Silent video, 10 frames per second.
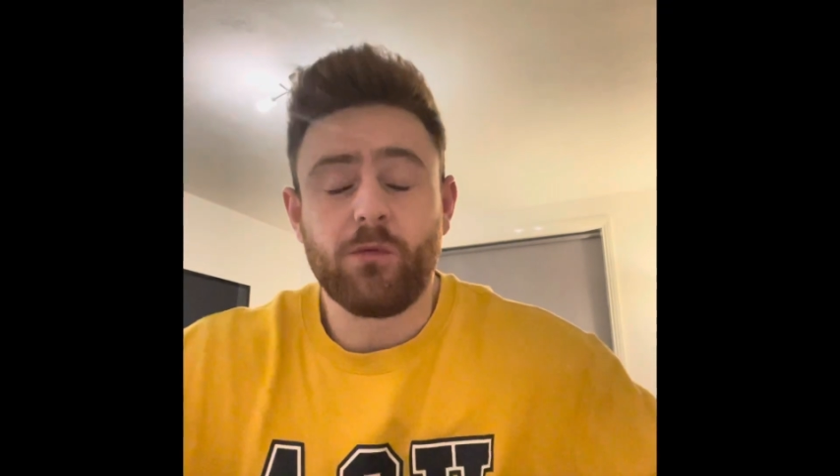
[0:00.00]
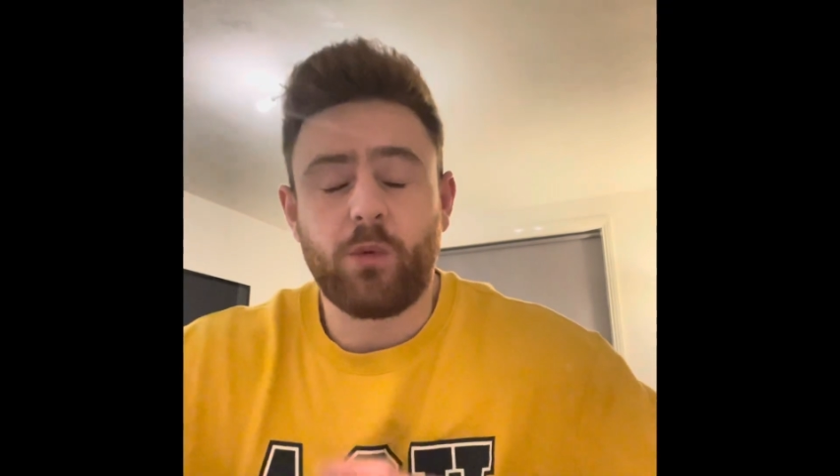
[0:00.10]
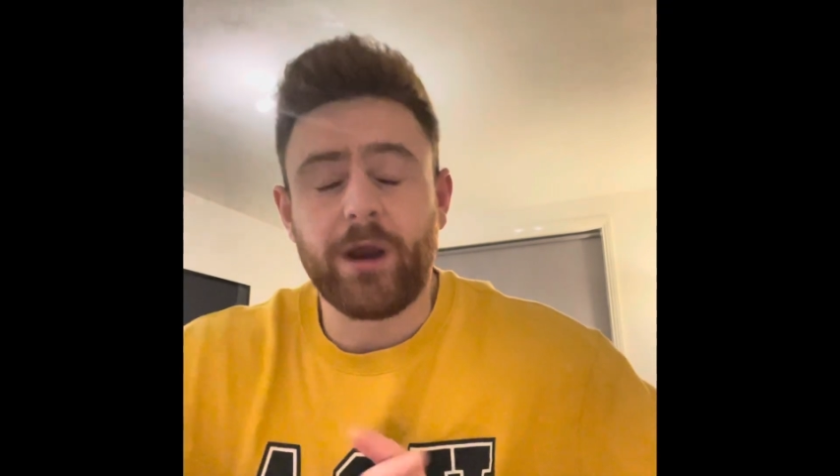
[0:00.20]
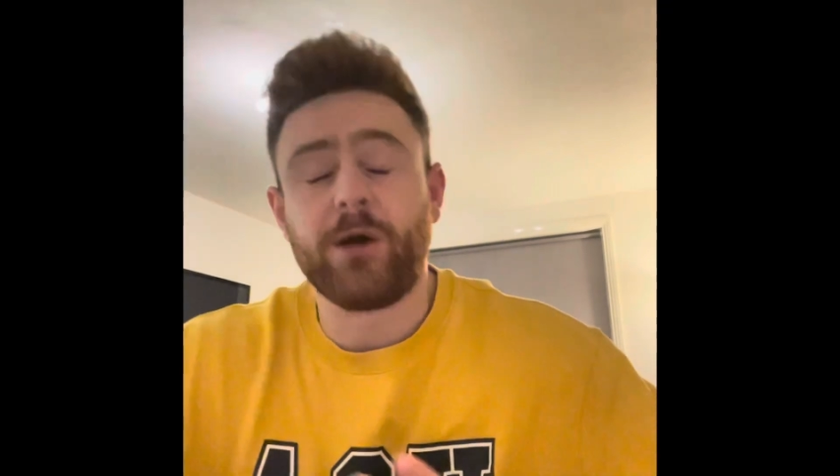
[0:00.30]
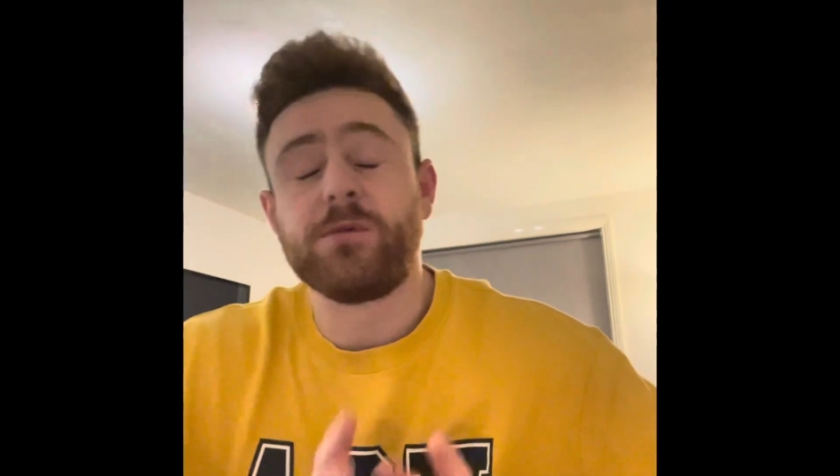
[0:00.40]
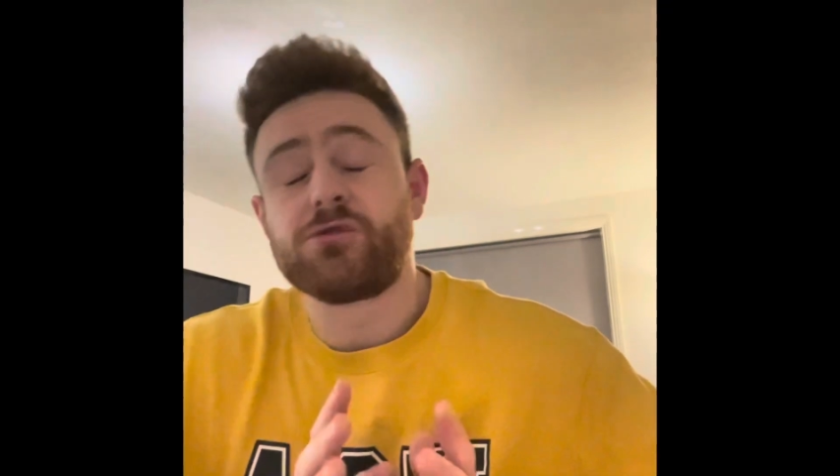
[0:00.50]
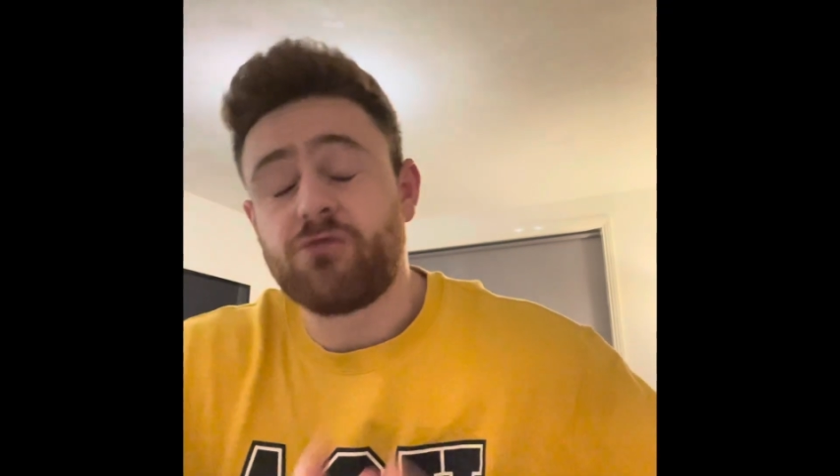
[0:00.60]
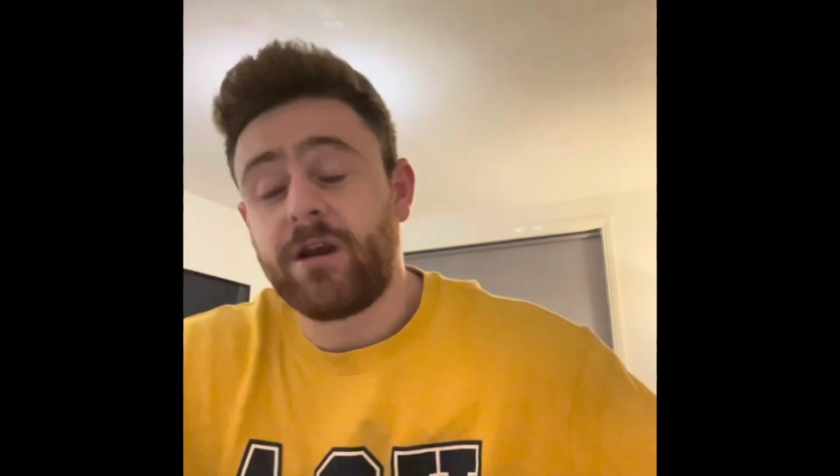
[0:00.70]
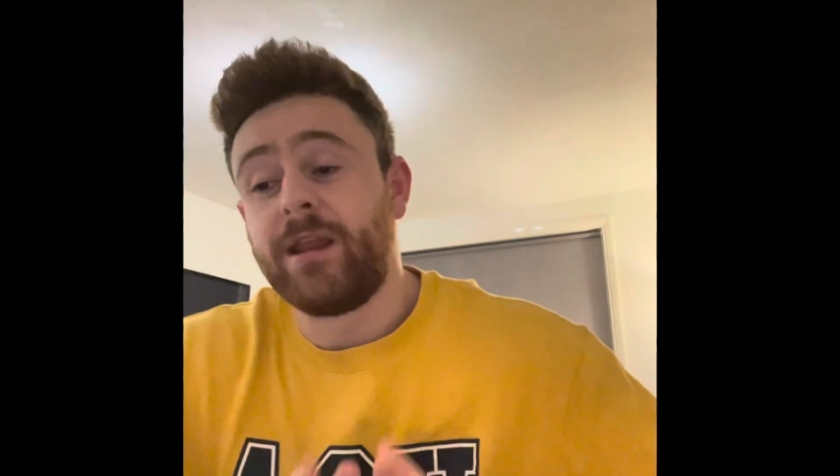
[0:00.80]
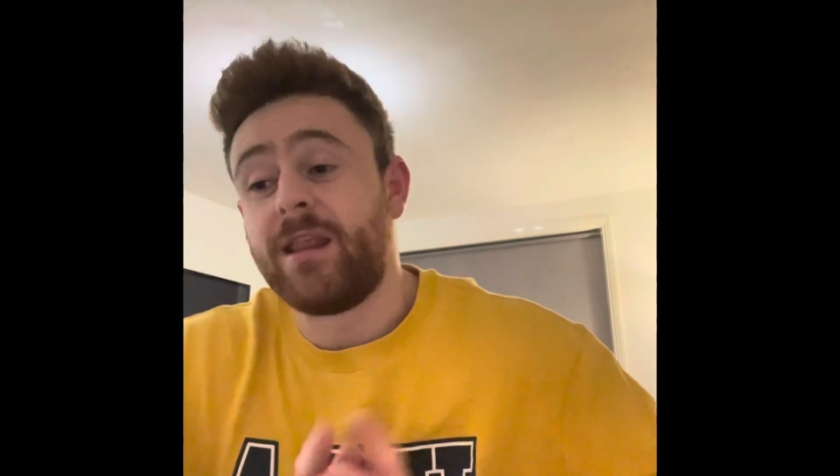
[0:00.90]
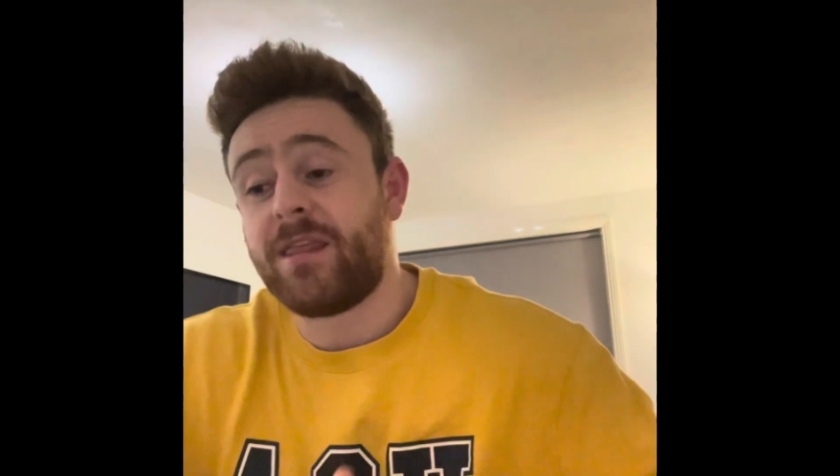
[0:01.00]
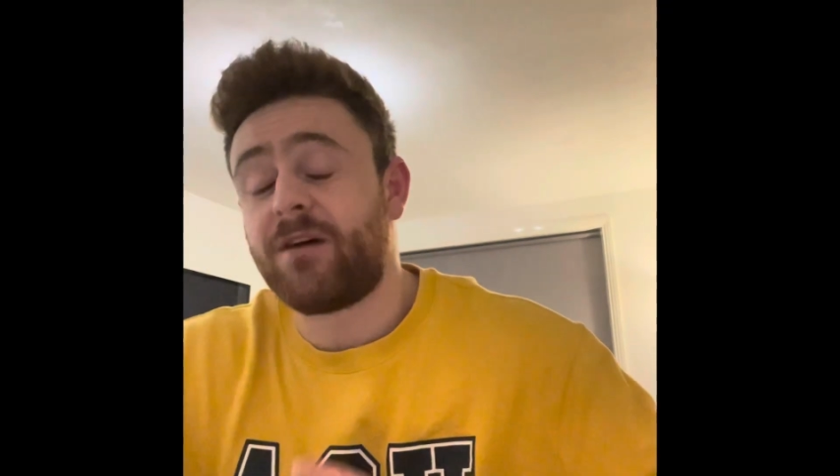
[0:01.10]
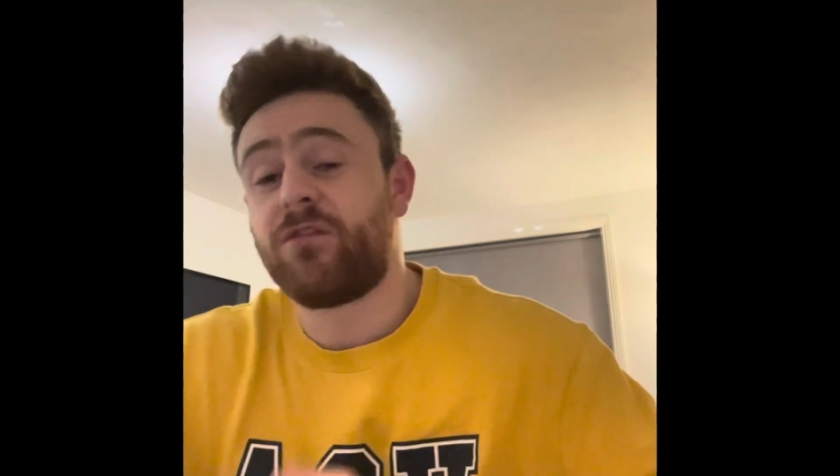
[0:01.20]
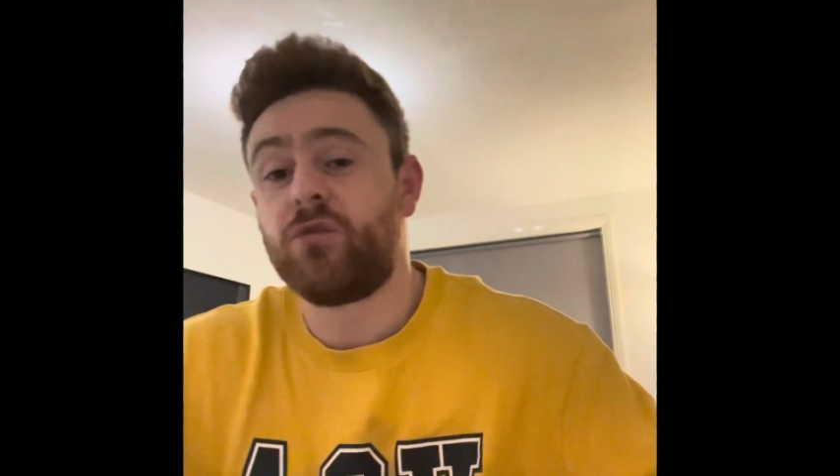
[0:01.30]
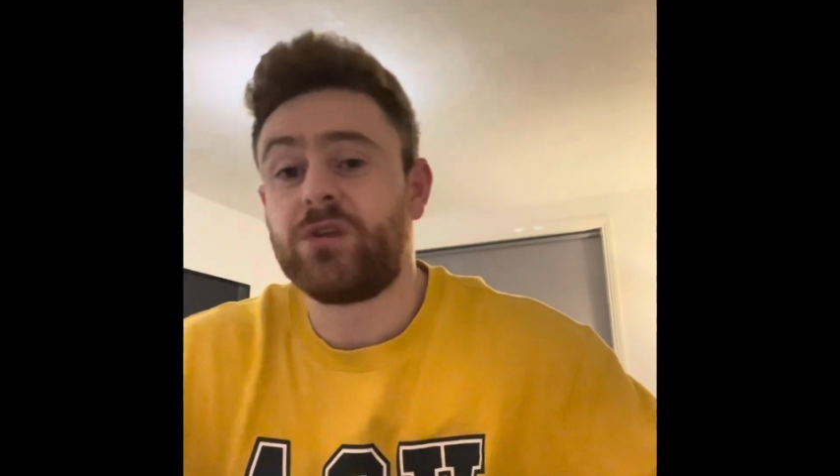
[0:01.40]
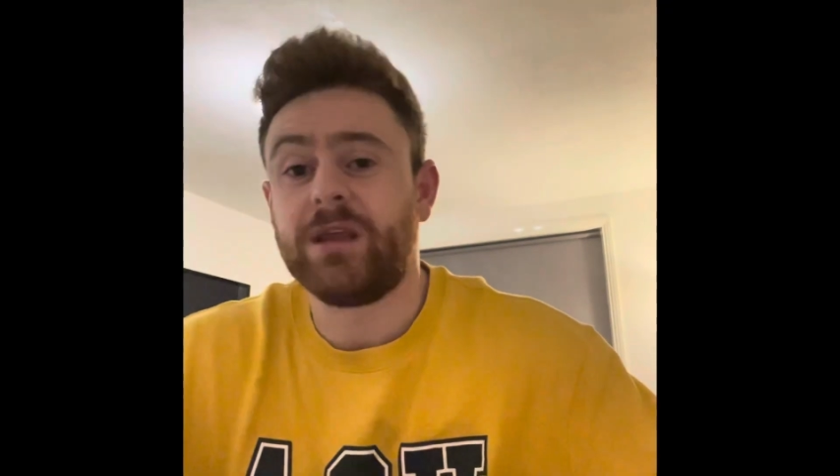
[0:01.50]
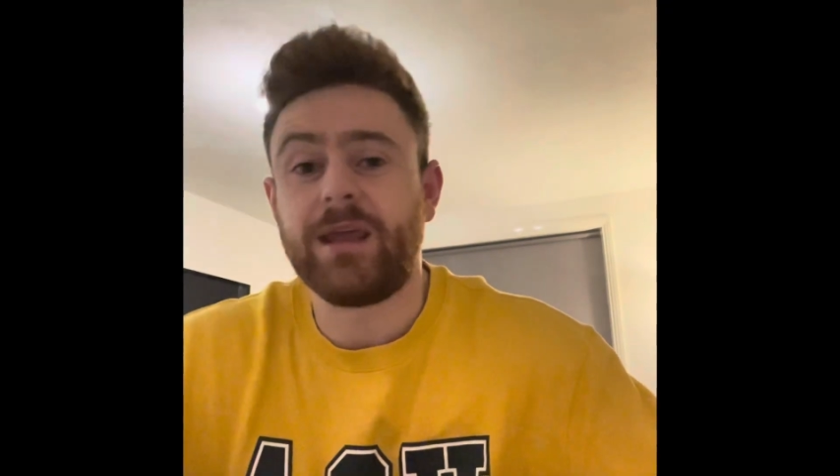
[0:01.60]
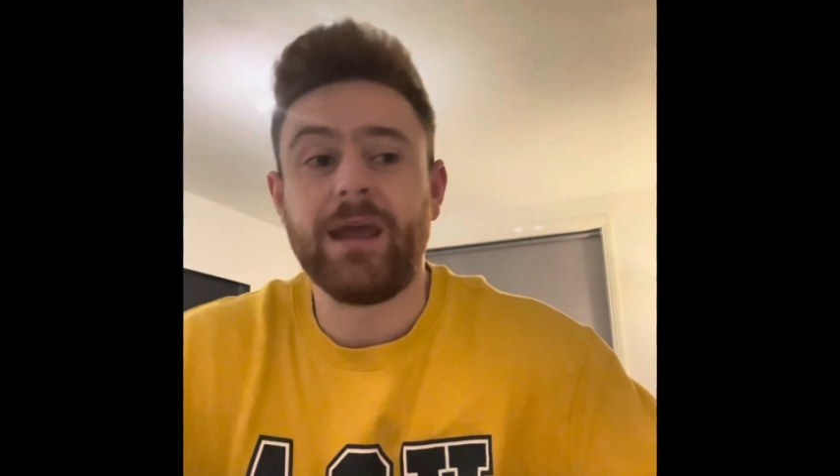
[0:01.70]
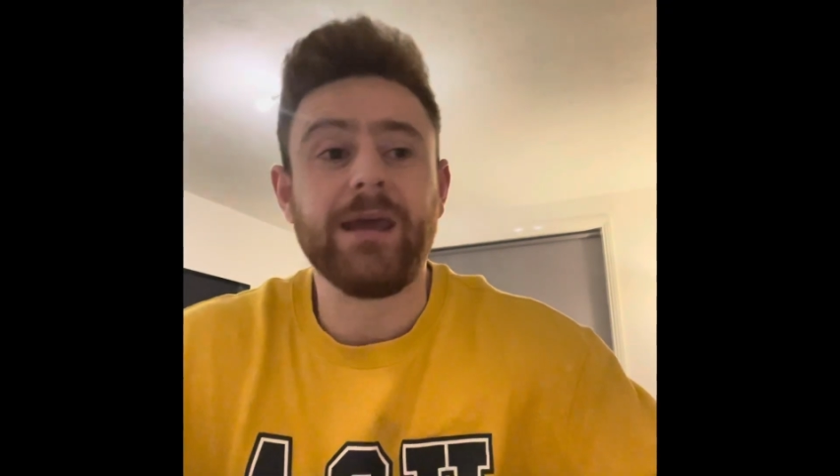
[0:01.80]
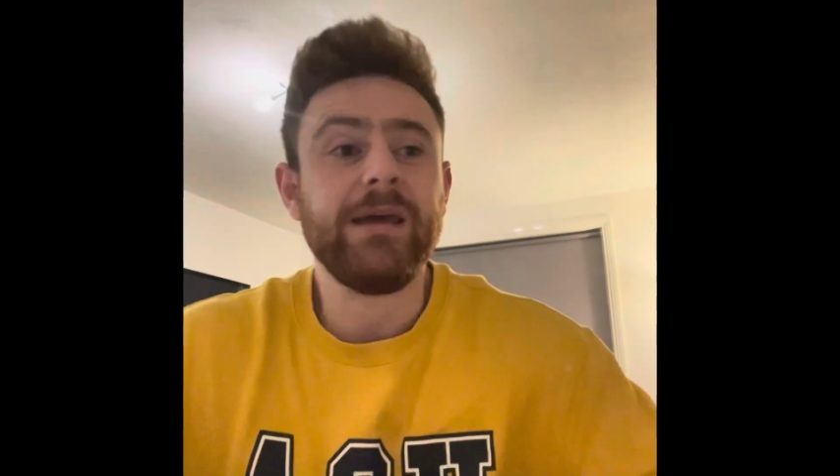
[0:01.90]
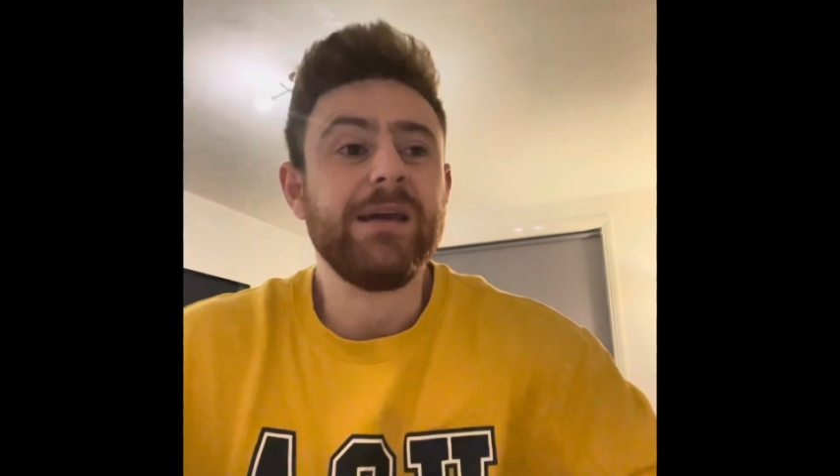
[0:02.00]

when I was running that 14K,